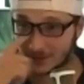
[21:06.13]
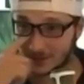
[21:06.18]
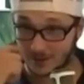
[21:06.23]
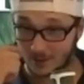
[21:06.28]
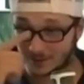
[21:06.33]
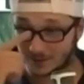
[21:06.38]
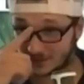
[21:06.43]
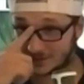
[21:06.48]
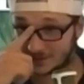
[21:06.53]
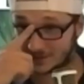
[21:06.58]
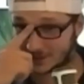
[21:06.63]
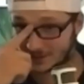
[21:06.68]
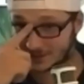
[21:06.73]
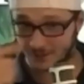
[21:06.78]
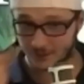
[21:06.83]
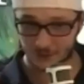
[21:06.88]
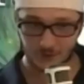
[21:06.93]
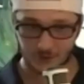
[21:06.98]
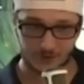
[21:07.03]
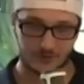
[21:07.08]
I was a
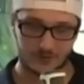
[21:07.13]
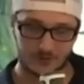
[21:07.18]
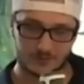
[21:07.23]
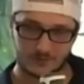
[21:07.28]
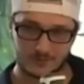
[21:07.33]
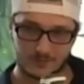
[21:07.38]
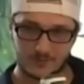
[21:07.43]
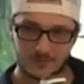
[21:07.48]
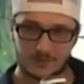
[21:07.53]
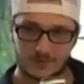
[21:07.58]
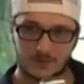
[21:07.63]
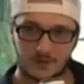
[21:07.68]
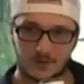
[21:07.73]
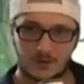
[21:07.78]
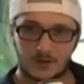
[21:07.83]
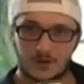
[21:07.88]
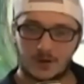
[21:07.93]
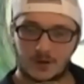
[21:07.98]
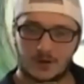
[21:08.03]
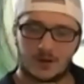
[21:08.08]
teenager
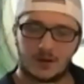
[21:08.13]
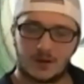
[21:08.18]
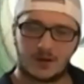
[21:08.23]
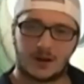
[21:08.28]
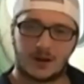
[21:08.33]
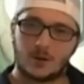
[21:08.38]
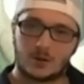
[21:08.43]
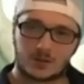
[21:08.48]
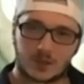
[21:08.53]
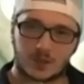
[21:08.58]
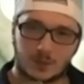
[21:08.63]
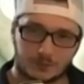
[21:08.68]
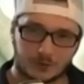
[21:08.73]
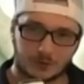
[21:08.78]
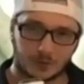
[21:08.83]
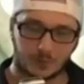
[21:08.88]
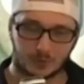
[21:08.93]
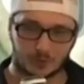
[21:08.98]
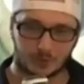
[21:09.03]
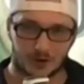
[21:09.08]
and I was up
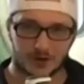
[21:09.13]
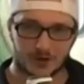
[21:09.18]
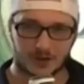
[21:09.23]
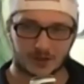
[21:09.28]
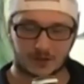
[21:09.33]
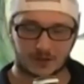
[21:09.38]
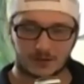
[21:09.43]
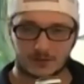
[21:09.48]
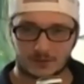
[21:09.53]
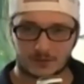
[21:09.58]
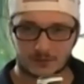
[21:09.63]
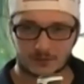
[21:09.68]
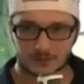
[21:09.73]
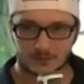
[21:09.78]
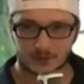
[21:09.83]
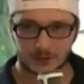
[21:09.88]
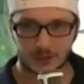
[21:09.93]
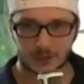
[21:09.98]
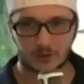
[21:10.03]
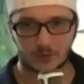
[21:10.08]
front praying,
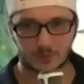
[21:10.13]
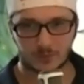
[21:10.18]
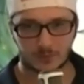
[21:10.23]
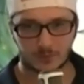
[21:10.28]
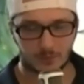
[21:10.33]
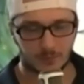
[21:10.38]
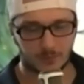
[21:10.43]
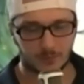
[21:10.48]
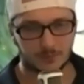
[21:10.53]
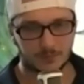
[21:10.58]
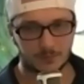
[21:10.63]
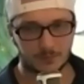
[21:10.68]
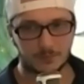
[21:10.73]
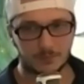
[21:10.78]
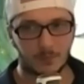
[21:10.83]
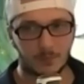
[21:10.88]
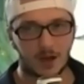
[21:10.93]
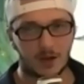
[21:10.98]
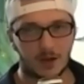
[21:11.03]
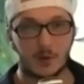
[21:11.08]
you know,
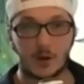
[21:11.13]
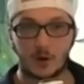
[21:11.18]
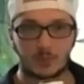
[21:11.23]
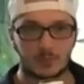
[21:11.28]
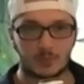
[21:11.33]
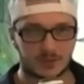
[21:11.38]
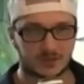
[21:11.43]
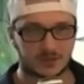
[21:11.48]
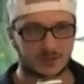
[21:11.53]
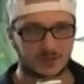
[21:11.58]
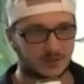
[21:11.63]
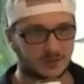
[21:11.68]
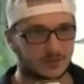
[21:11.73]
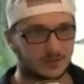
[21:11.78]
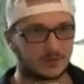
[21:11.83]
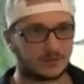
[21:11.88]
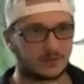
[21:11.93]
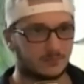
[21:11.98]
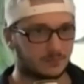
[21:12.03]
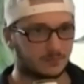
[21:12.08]
minding my own
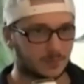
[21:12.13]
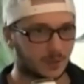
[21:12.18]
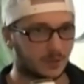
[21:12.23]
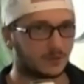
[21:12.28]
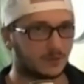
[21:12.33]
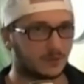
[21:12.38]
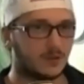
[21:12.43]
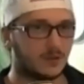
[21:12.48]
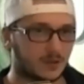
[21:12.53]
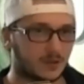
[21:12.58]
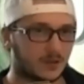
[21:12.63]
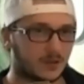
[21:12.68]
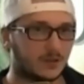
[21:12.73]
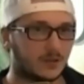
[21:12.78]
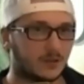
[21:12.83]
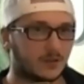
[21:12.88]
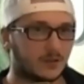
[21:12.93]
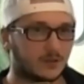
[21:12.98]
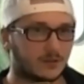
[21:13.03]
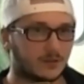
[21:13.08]
business, but
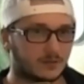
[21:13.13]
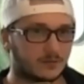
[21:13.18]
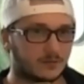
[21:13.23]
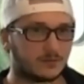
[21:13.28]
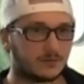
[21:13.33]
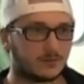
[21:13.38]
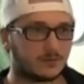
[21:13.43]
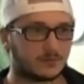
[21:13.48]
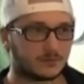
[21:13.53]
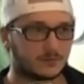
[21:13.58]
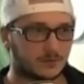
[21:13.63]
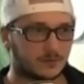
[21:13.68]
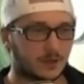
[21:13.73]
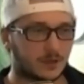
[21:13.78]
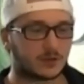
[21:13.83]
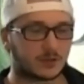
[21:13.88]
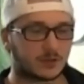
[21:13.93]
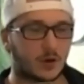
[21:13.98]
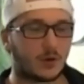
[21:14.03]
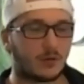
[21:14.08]
I
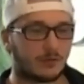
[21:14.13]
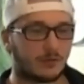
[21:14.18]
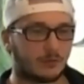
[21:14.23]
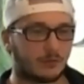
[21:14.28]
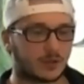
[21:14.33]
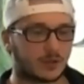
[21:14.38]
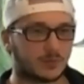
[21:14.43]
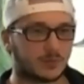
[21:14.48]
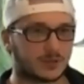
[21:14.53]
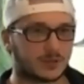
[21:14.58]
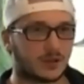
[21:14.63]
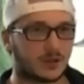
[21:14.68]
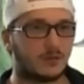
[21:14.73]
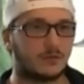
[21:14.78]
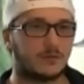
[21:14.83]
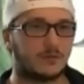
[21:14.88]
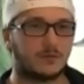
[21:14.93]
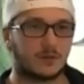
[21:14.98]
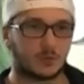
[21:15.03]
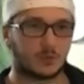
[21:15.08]
was going through some
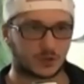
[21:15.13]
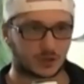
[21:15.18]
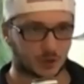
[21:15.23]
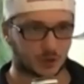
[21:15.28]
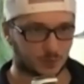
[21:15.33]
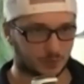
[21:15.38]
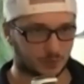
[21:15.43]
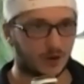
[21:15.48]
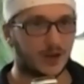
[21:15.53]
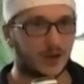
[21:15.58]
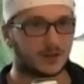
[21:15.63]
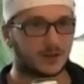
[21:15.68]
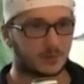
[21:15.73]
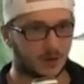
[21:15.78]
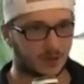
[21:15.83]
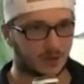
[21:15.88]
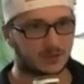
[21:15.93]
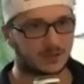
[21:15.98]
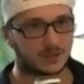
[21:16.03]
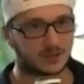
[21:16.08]
stuff and was just praying to
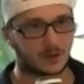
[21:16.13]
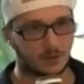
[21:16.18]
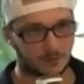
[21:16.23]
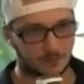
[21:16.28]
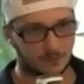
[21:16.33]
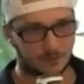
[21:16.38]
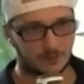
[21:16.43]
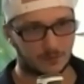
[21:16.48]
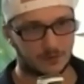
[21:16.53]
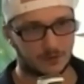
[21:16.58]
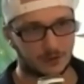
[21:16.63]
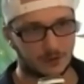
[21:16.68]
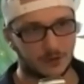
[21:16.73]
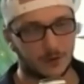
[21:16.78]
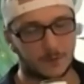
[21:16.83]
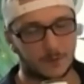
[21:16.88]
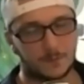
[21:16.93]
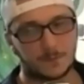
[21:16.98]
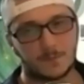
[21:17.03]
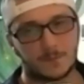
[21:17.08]
myself, you
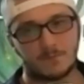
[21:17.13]
know.